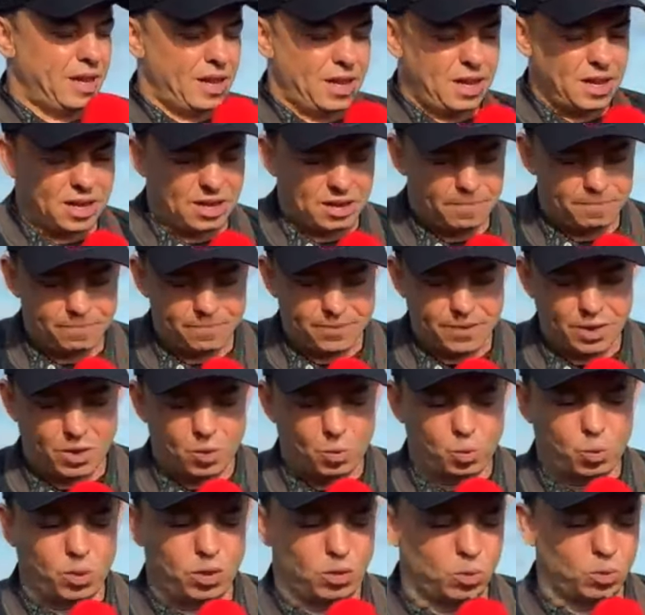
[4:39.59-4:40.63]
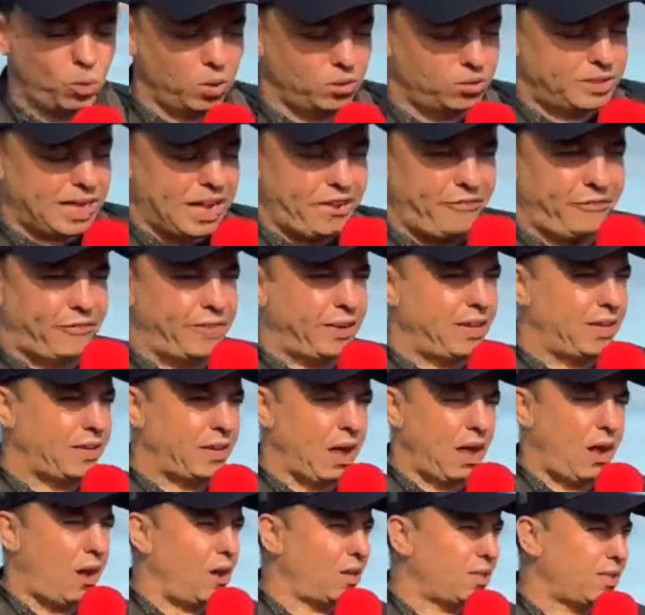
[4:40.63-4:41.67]
We'll definitely
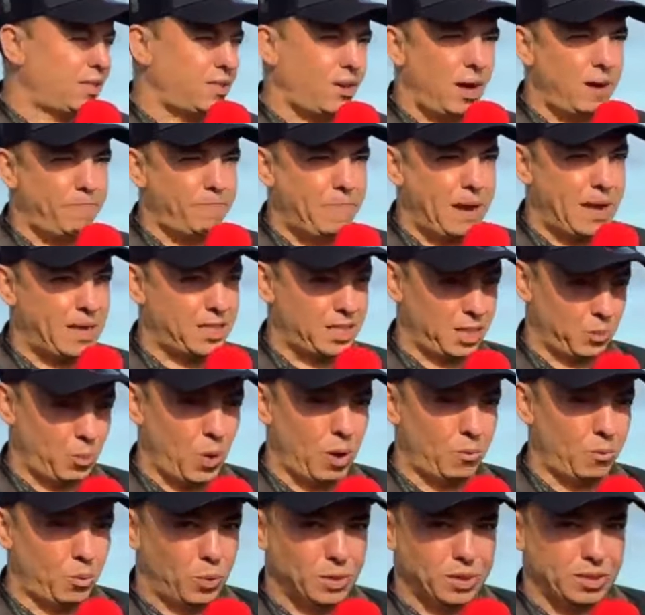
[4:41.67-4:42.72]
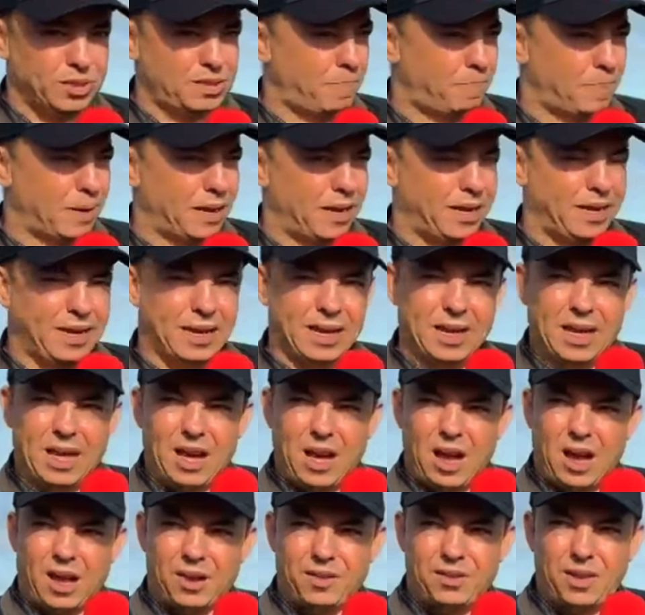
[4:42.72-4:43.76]
get our side back to where we want it to be.
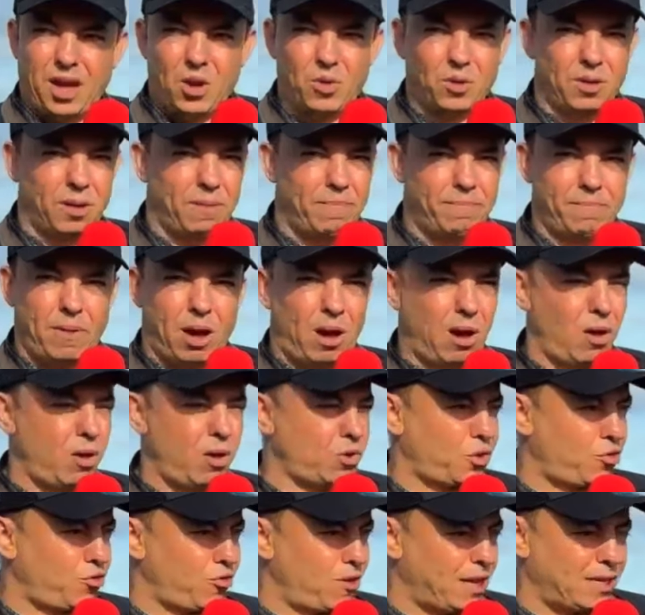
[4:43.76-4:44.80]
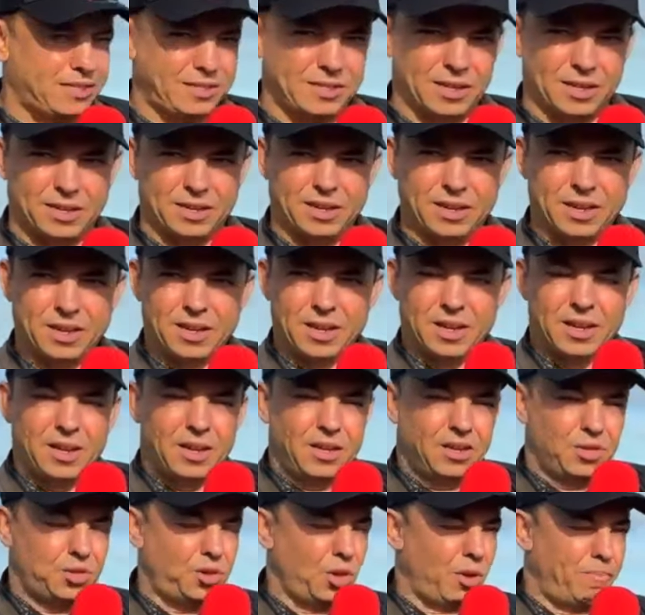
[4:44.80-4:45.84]
I know that Mark, Chris and
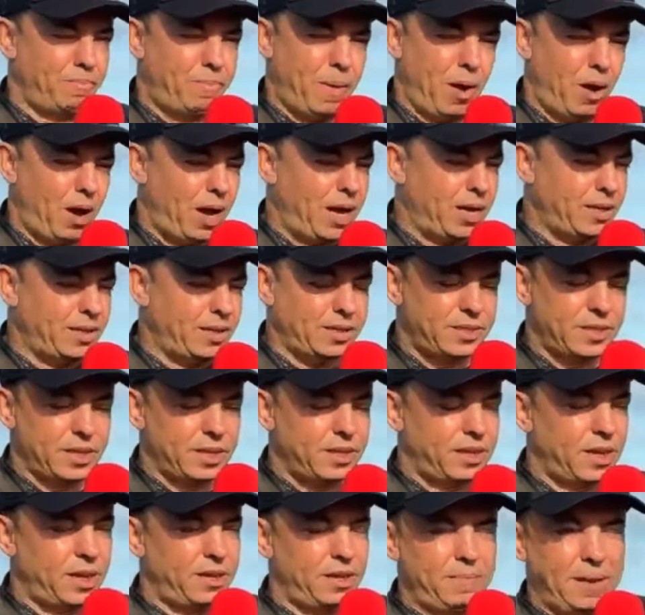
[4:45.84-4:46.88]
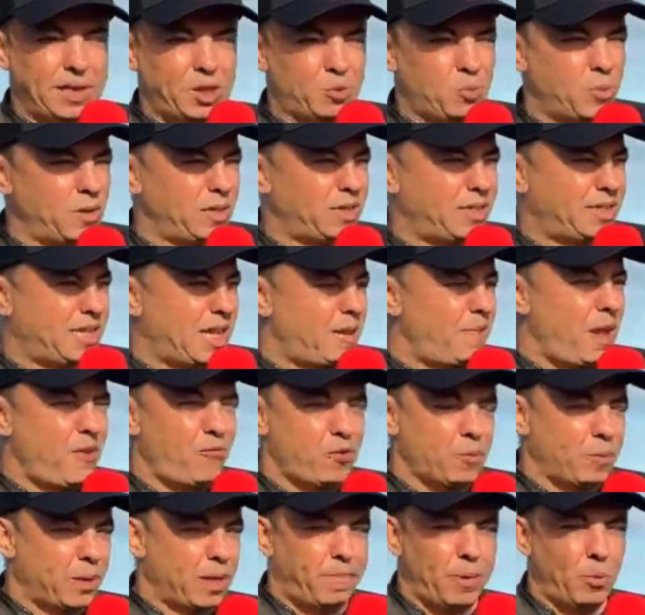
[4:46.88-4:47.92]
John Bynes and the management team,
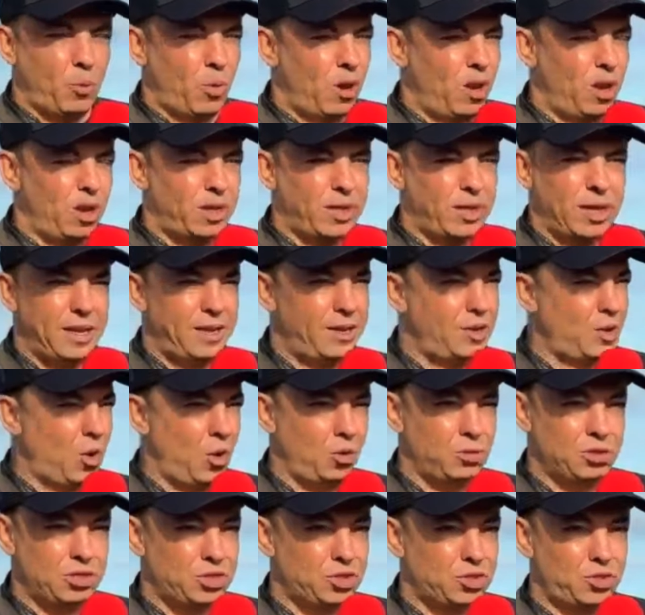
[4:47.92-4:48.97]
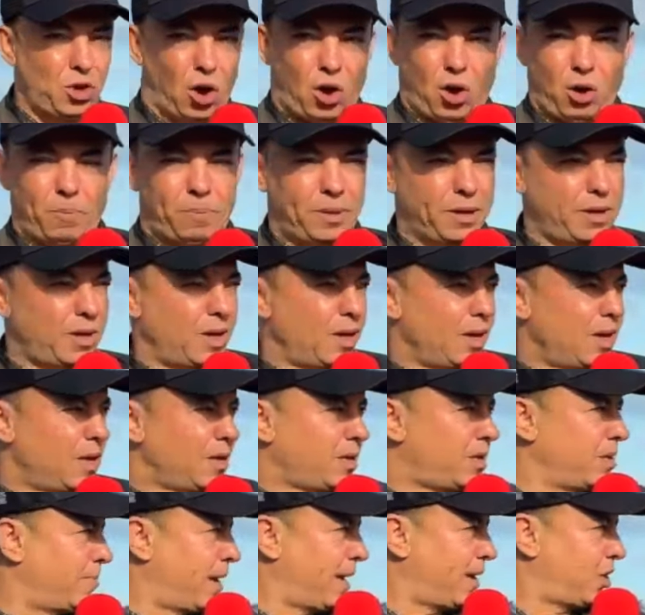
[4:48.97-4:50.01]
everybody be working non-stop
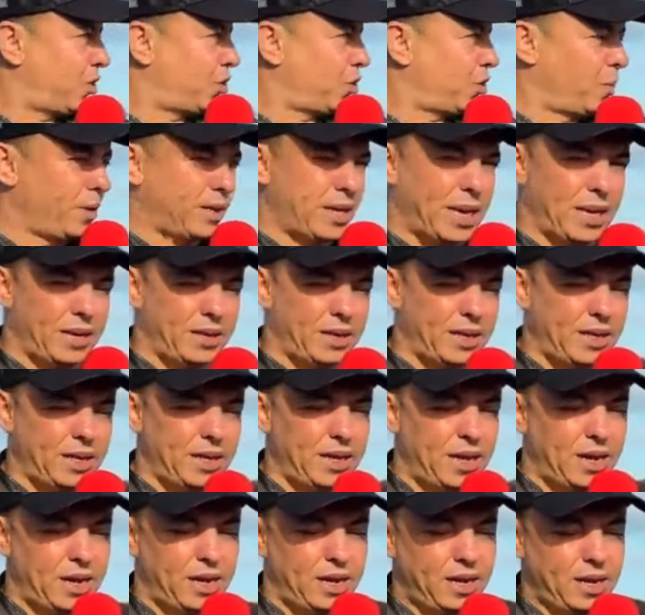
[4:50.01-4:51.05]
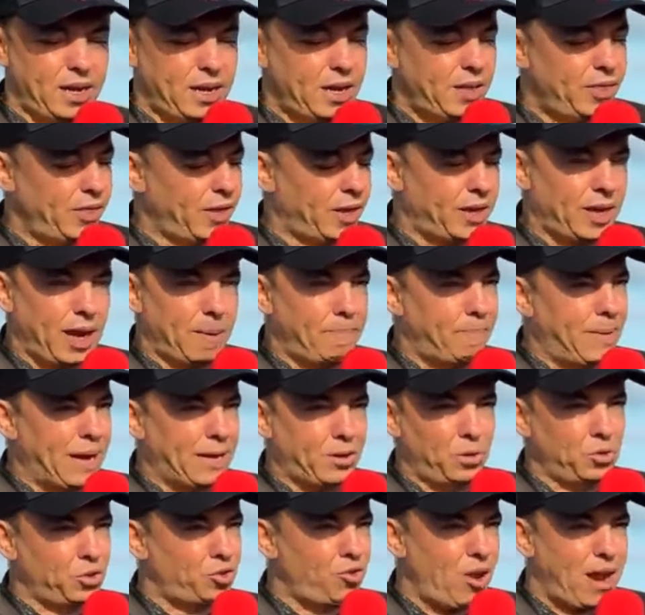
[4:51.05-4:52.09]
to make sure we get the club back
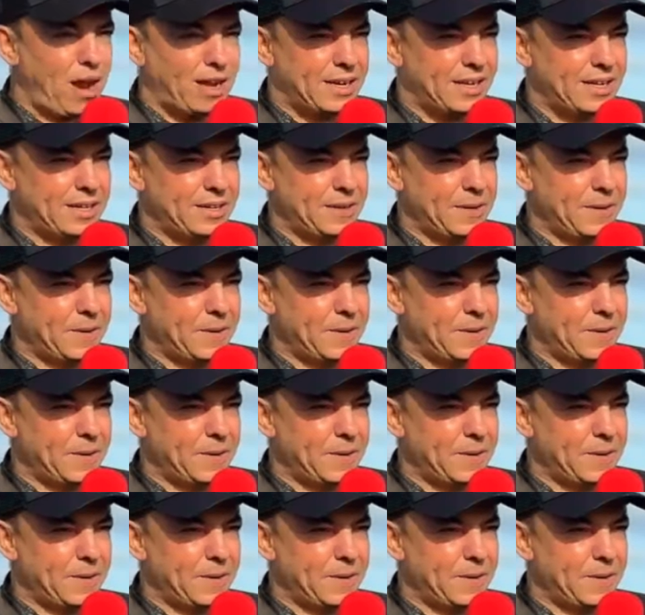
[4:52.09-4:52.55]
on track.